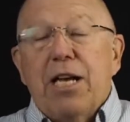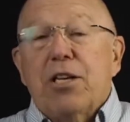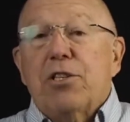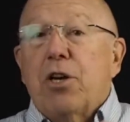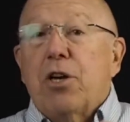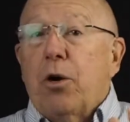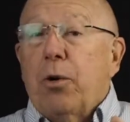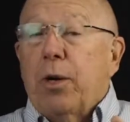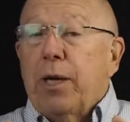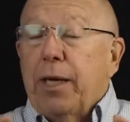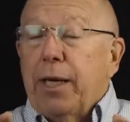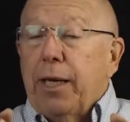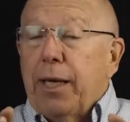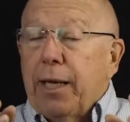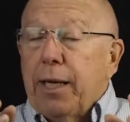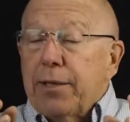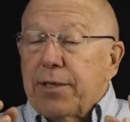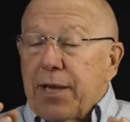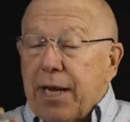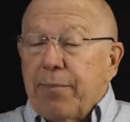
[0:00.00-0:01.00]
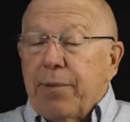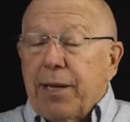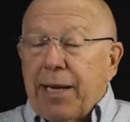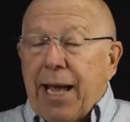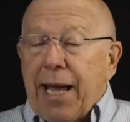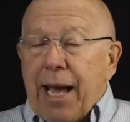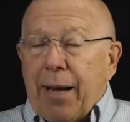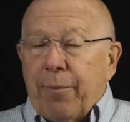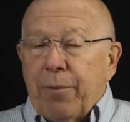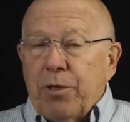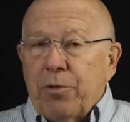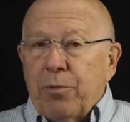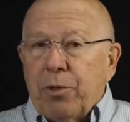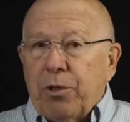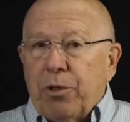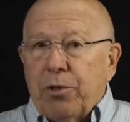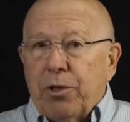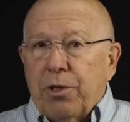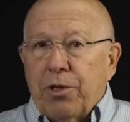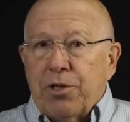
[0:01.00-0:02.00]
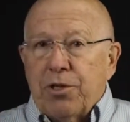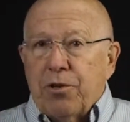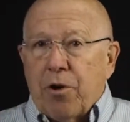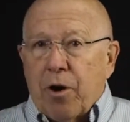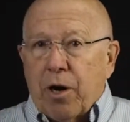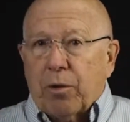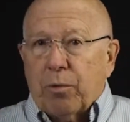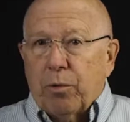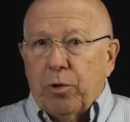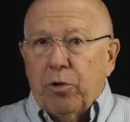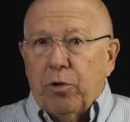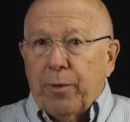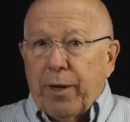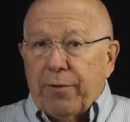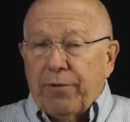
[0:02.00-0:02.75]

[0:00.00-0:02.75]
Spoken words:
So same thing happens when you're in this dark room.